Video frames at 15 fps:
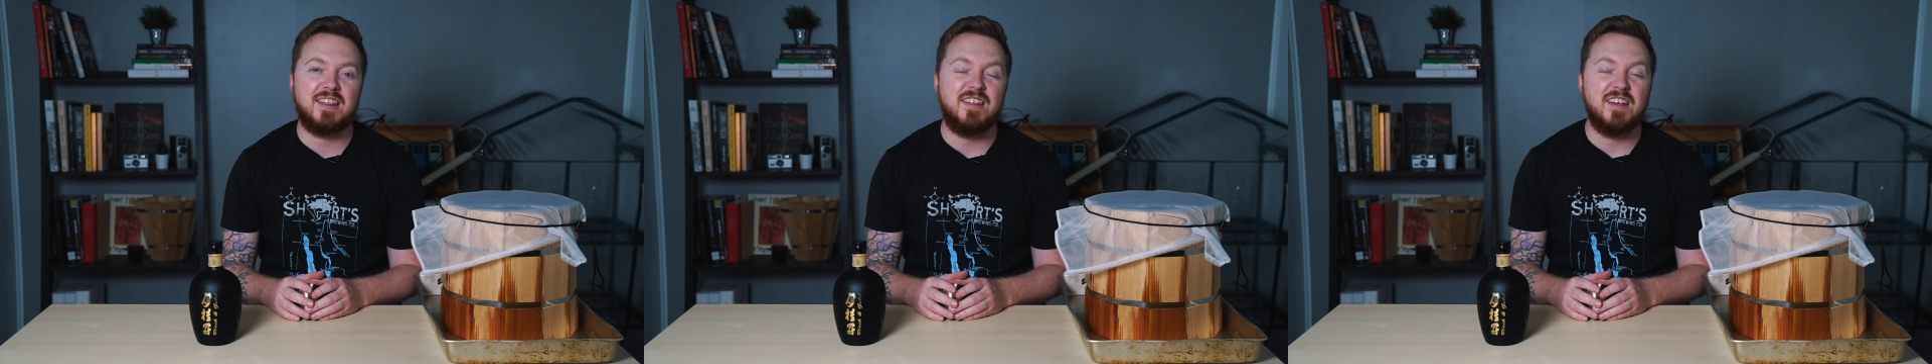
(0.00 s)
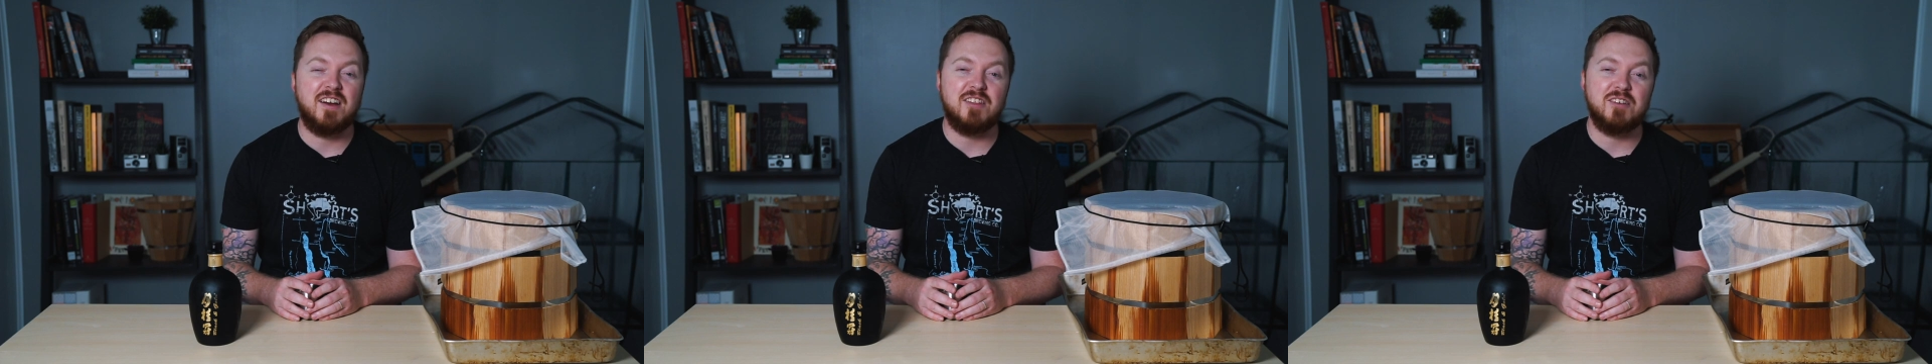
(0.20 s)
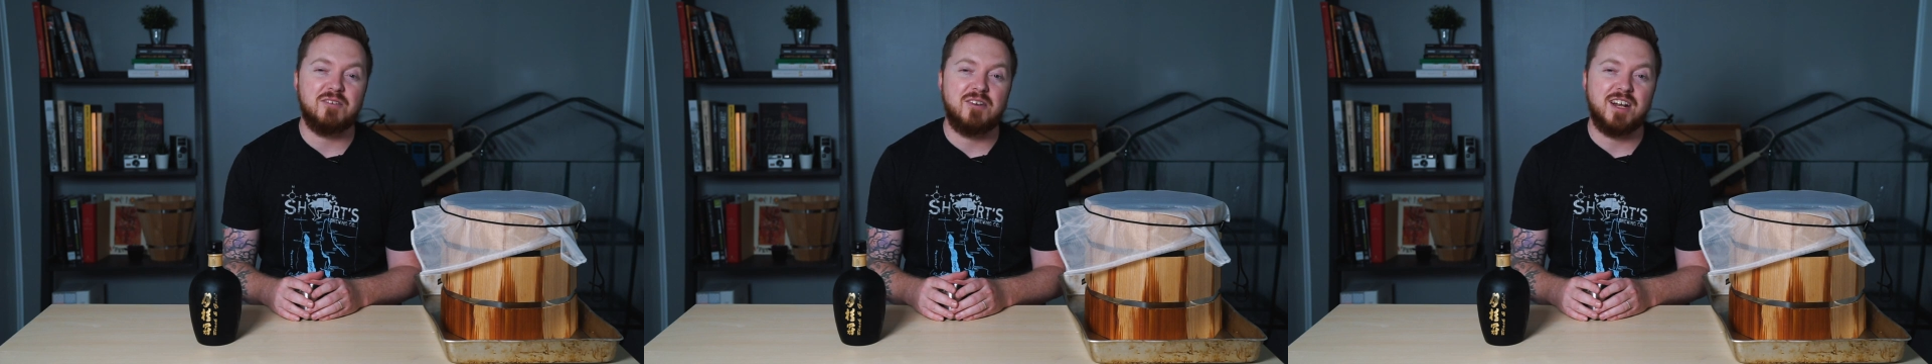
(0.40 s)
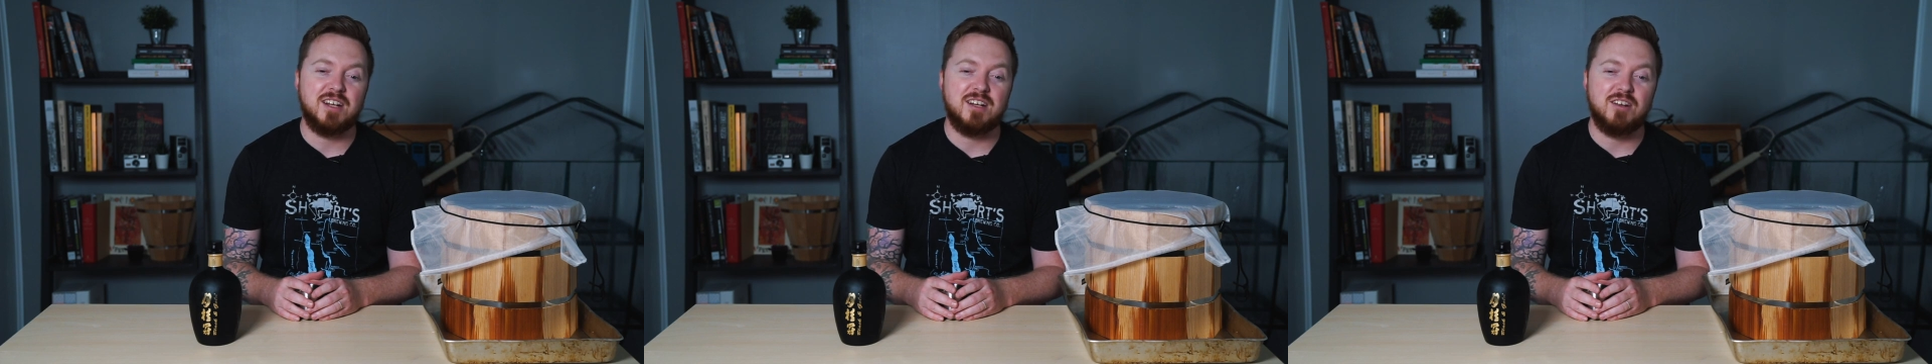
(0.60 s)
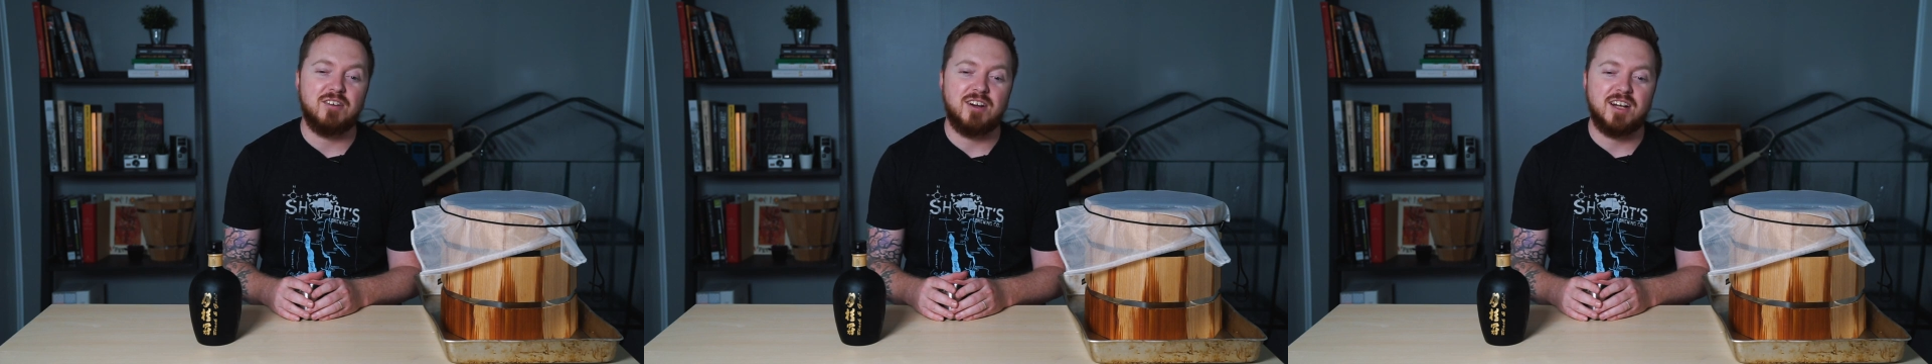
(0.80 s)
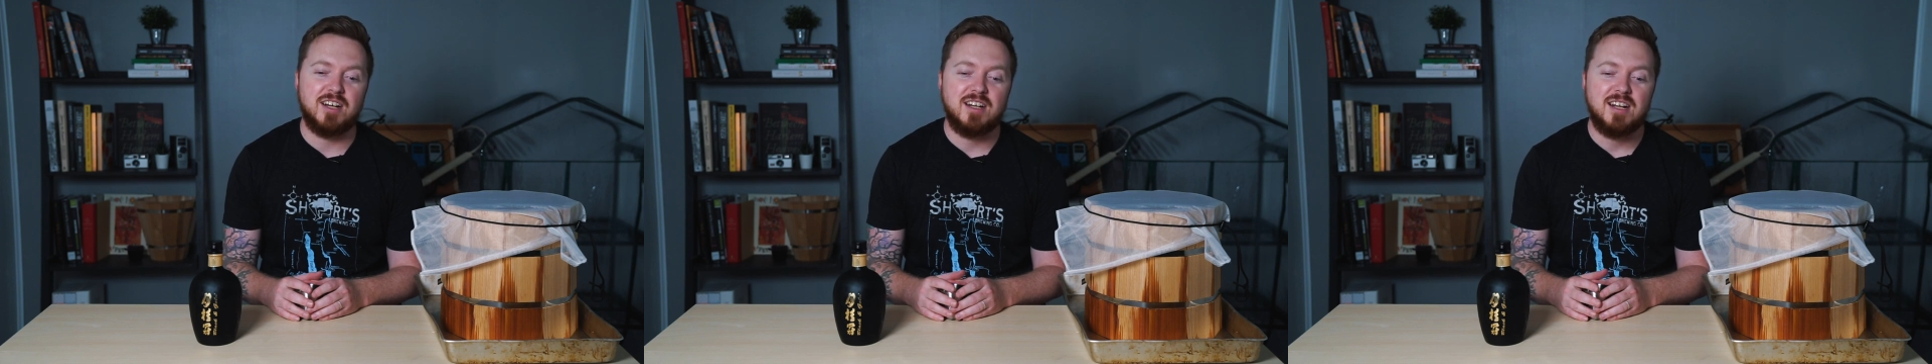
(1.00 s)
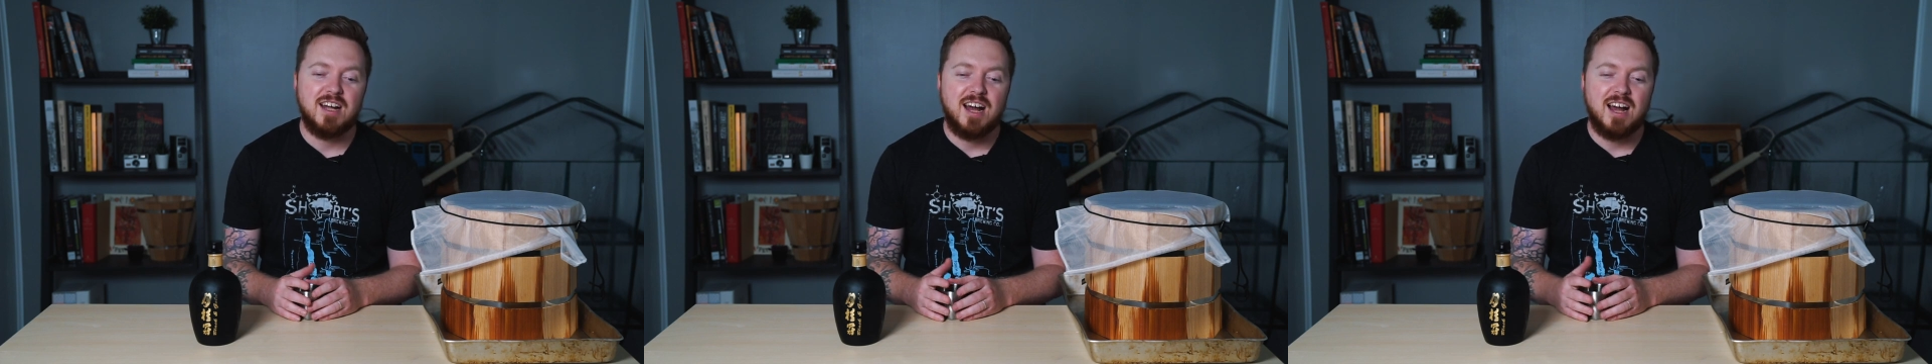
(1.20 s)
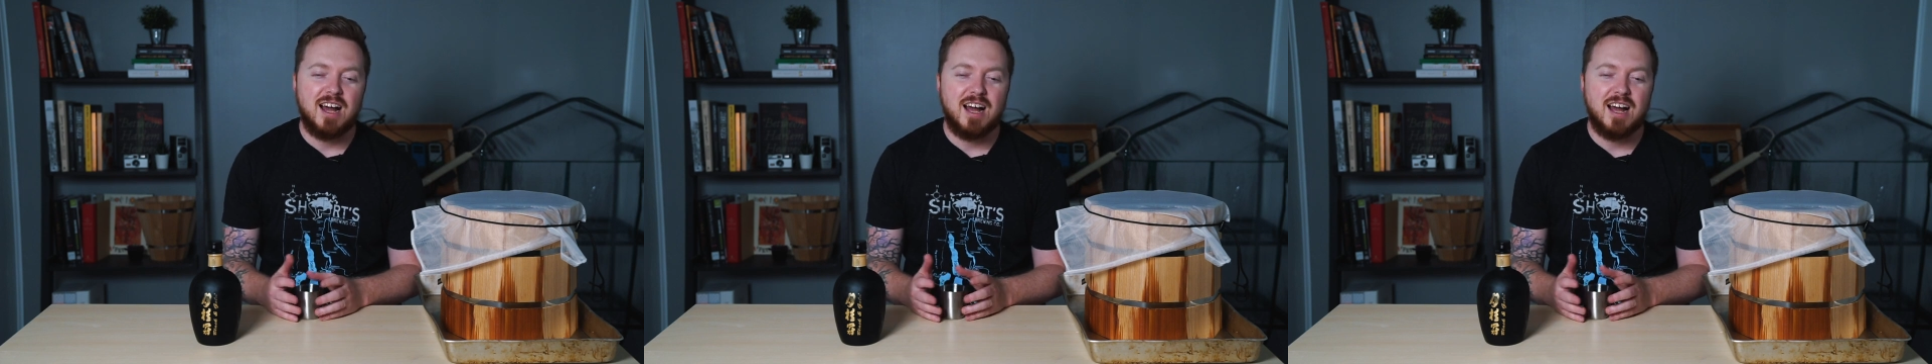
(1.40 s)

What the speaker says: the other way to do it.